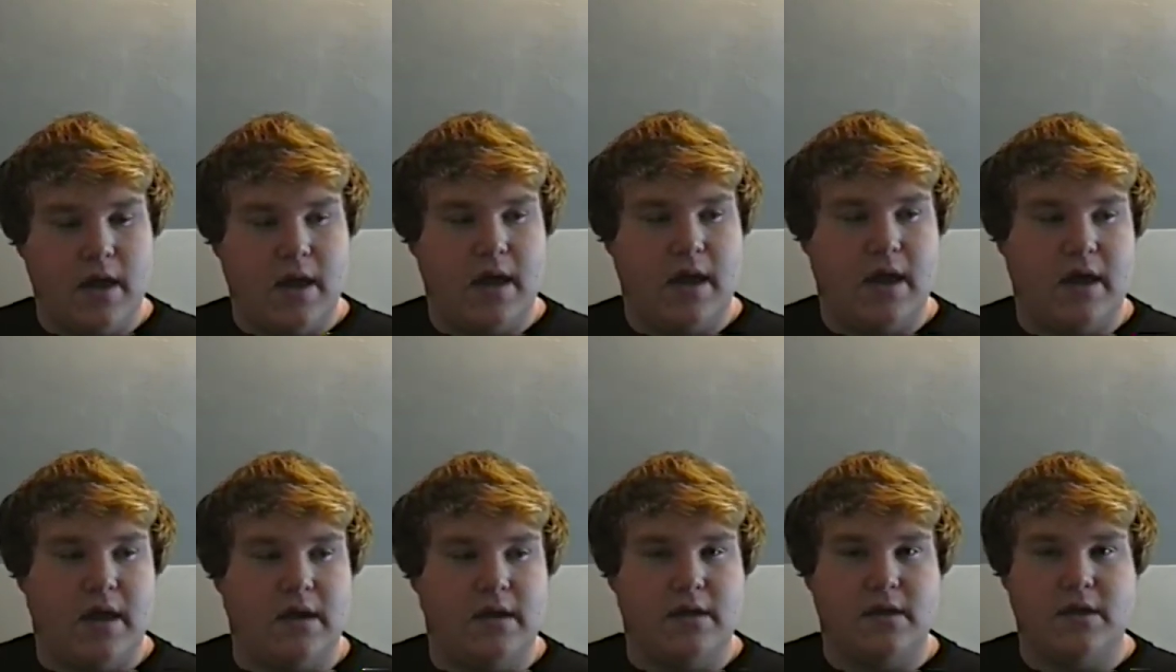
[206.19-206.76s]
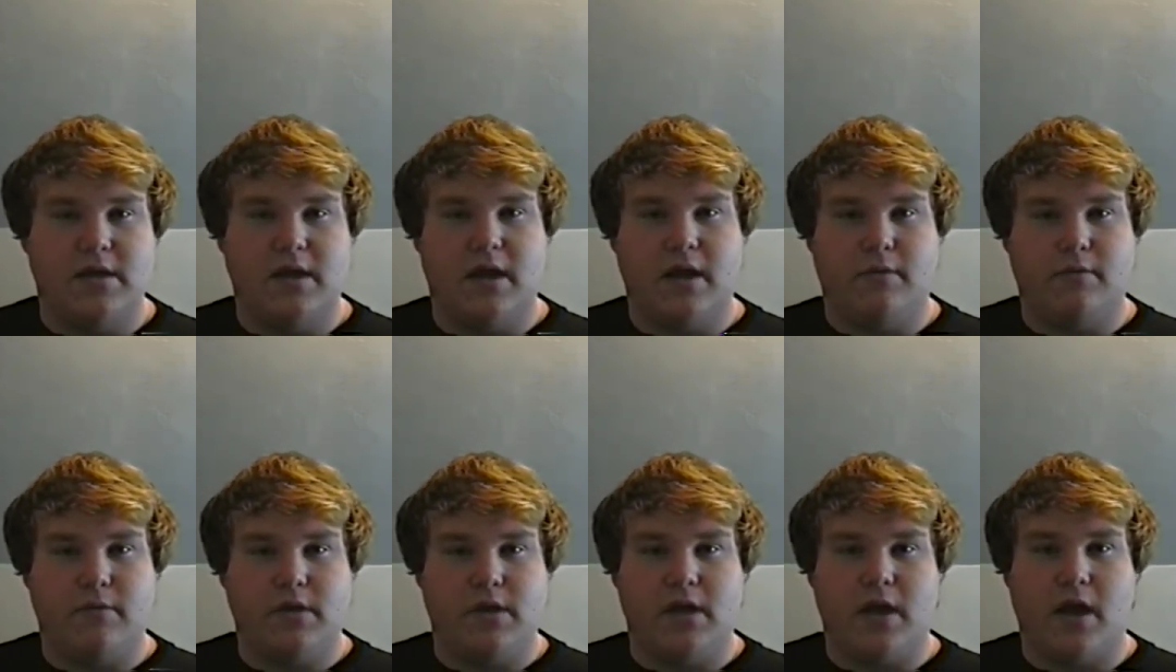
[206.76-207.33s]
and, and said it
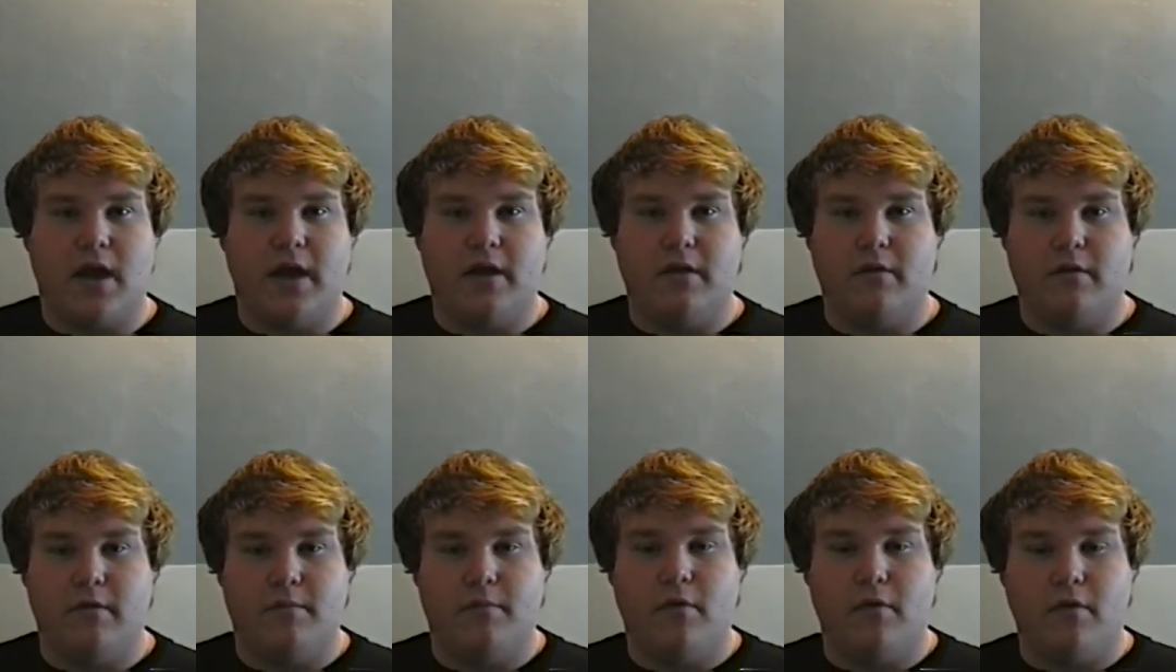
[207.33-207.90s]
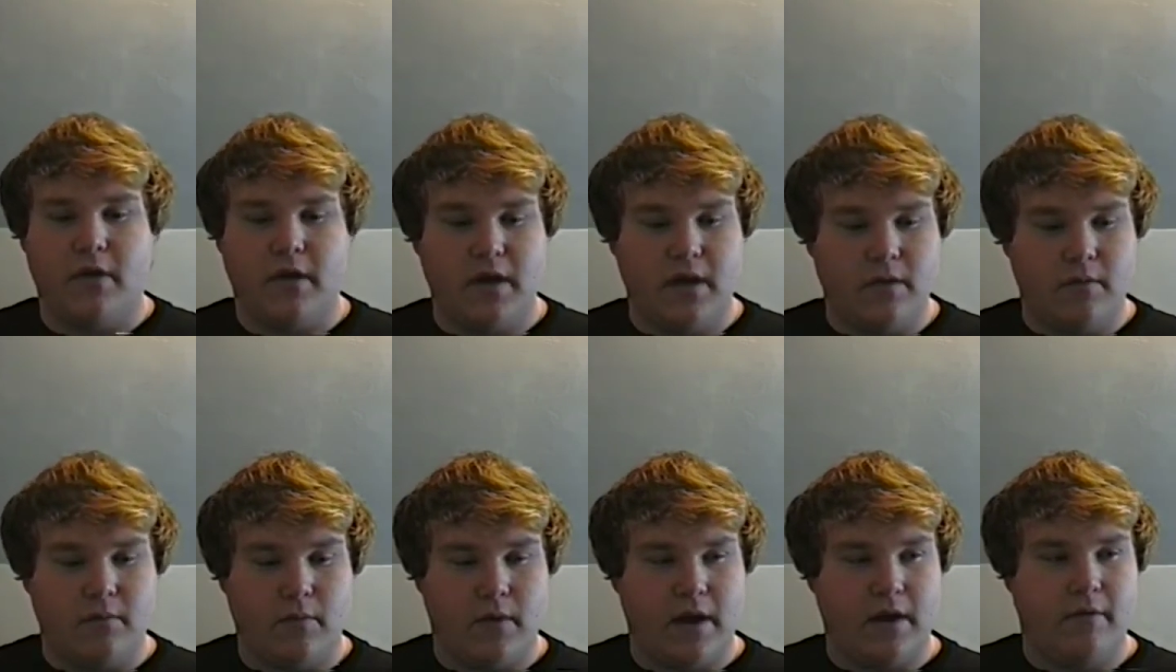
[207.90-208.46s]
was the idler pulley.
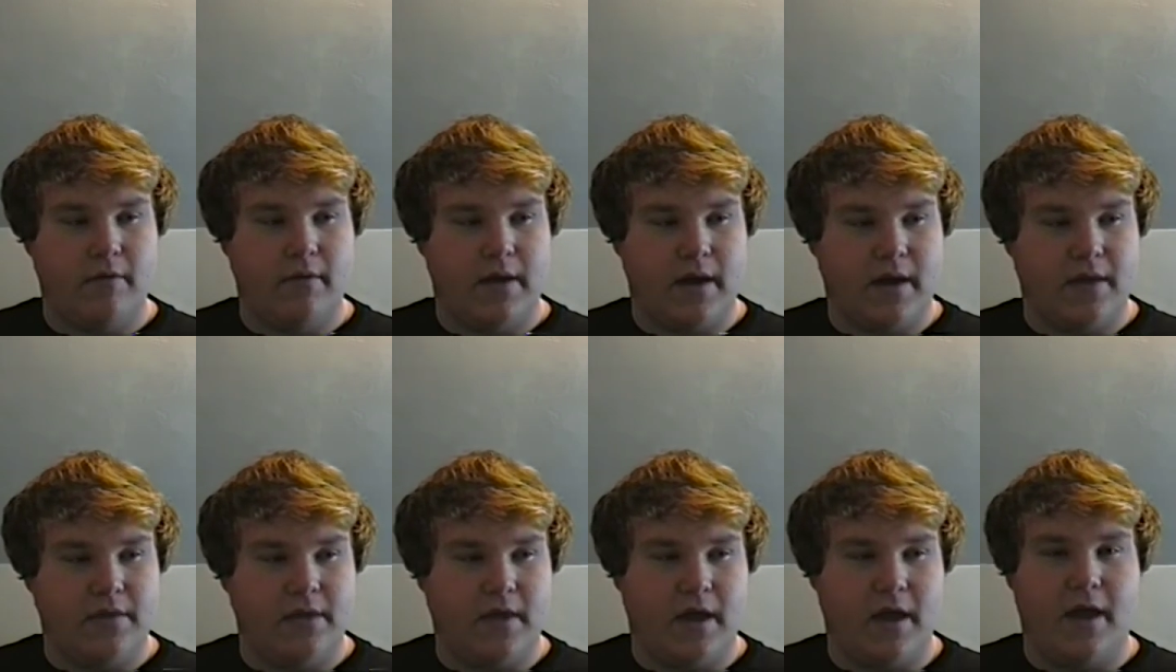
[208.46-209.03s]
Went out and got the